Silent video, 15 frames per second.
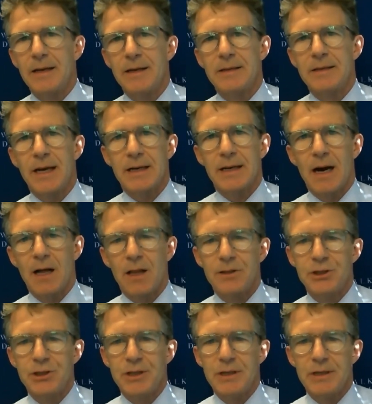in
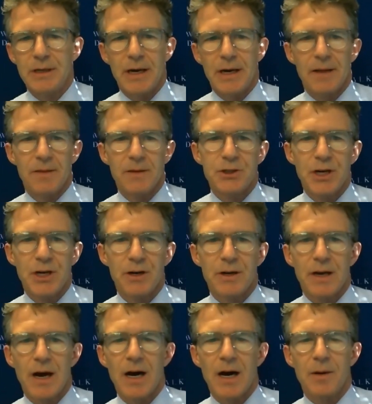technology and the shared
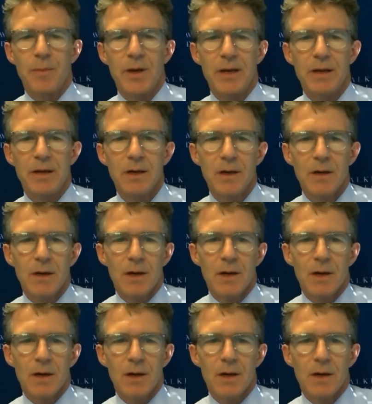economy,